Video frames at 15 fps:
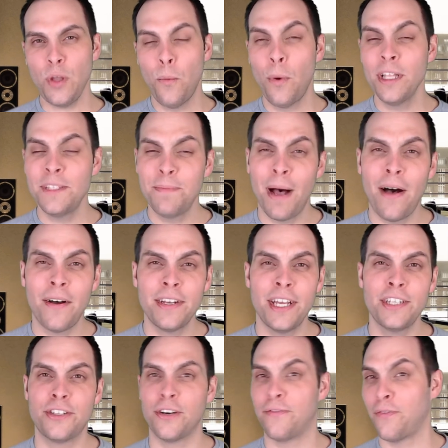once
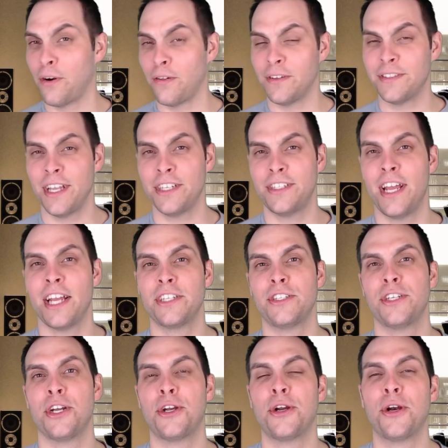pollination or fertilization
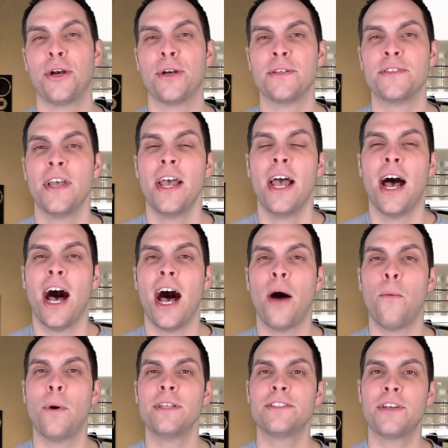actually occurs, uh,
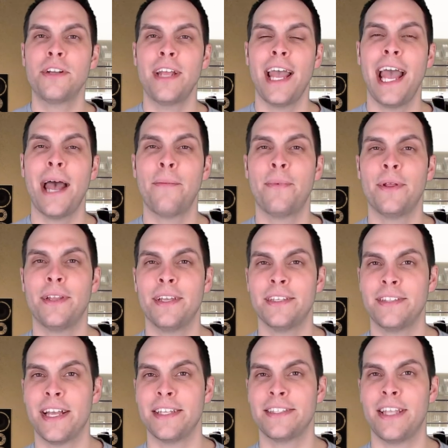what's going to happen
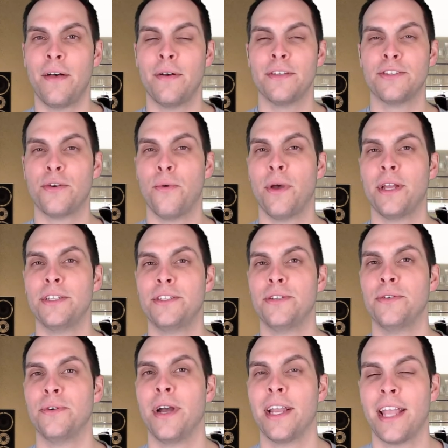is that cell is going
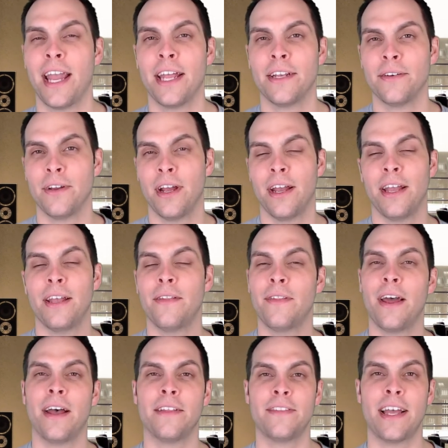to again uh,
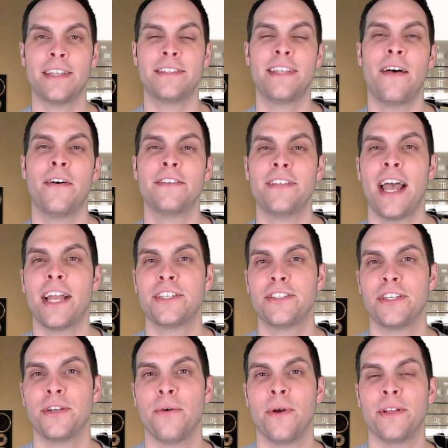th that cell is
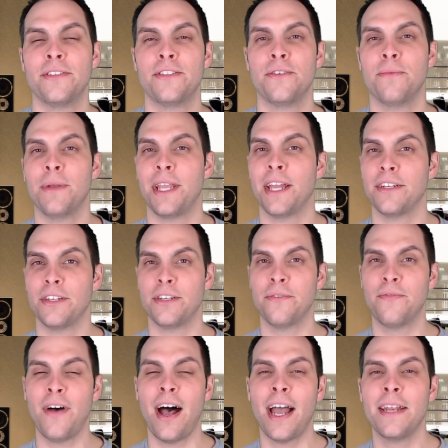actually going to begin to
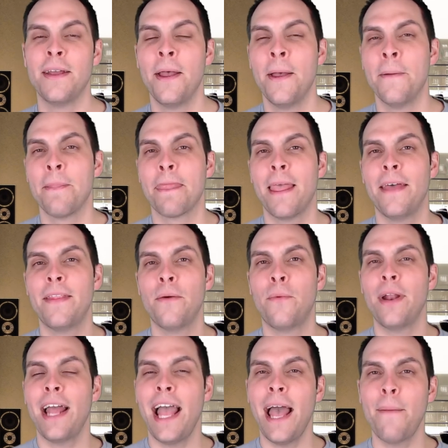divide, and then
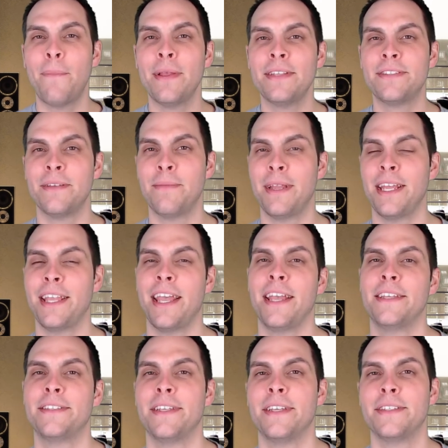what happens in many
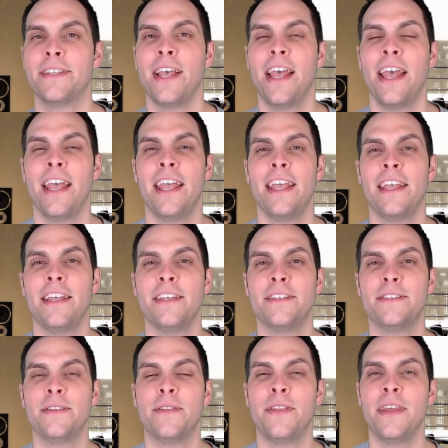cases
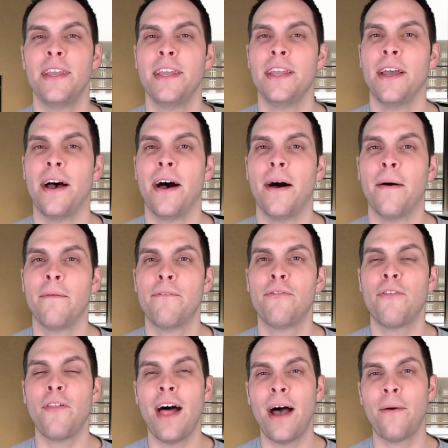is the uh,
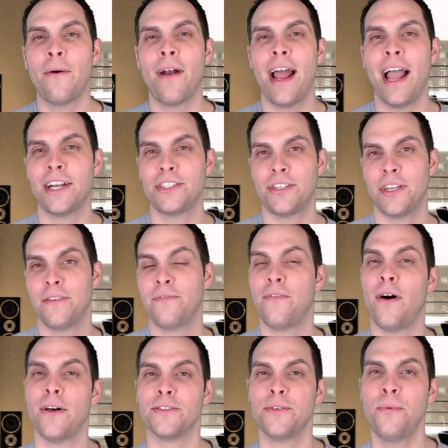flower actually
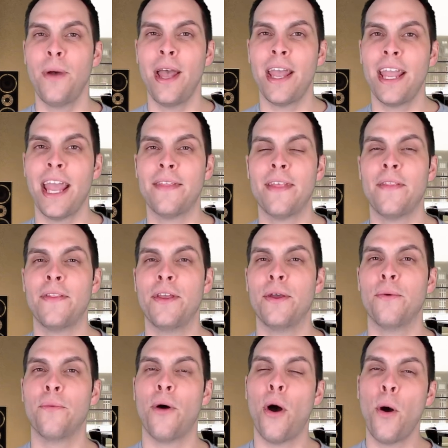falls away, and then
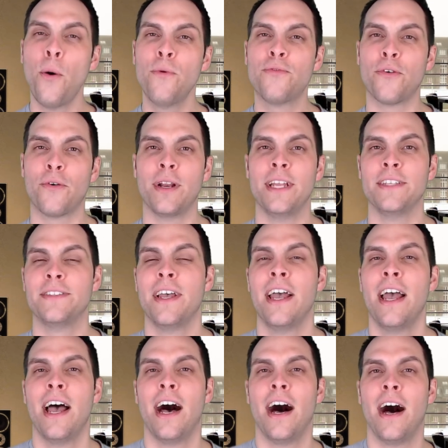the ovaries
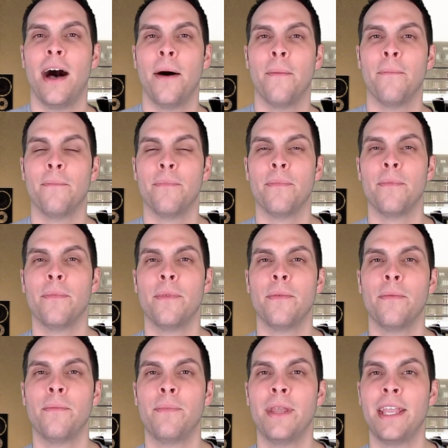um,
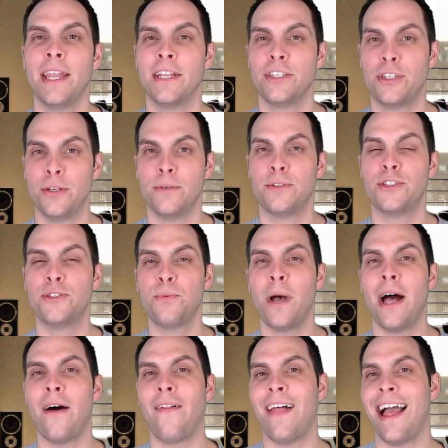begin to
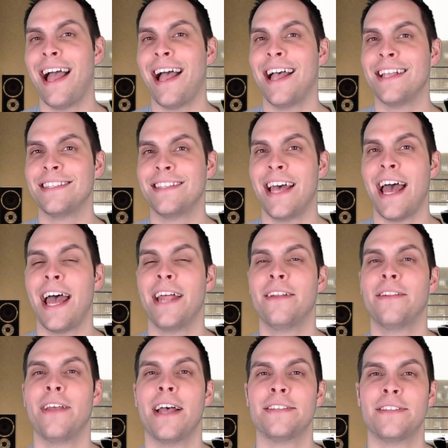swell as that
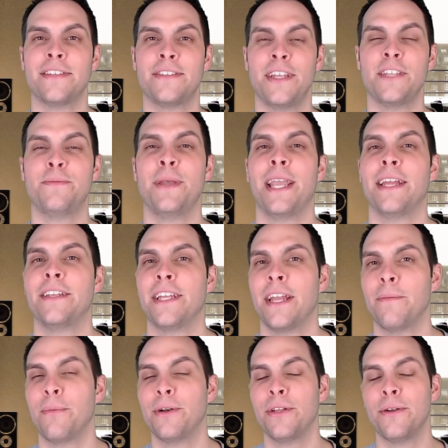as the seeds begin to
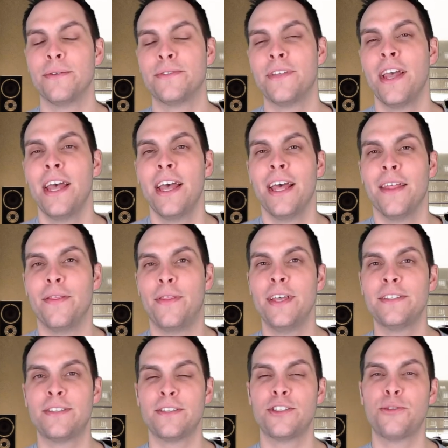get produced.
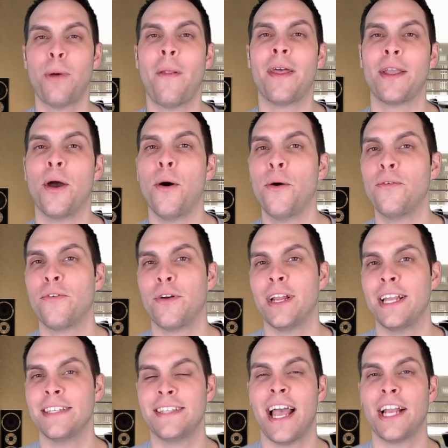This swelling
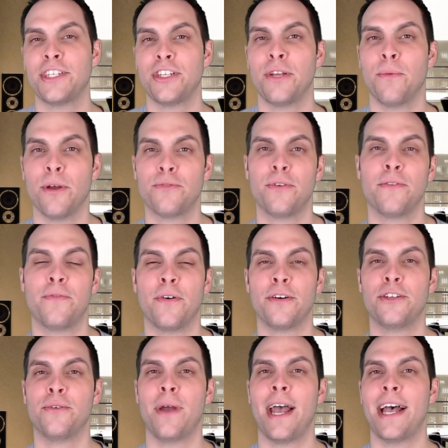ovary is actually what's
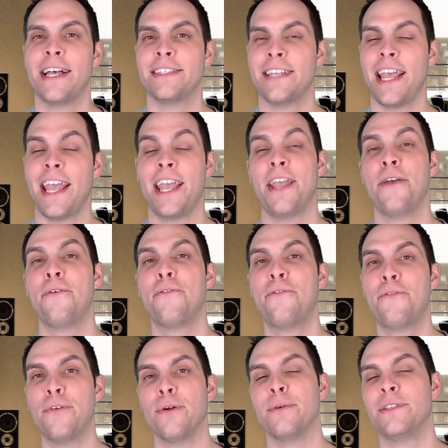referred to as a
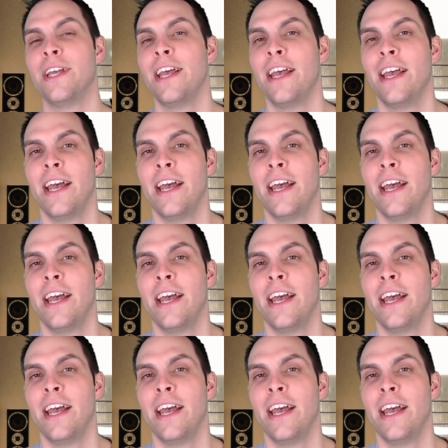fruit.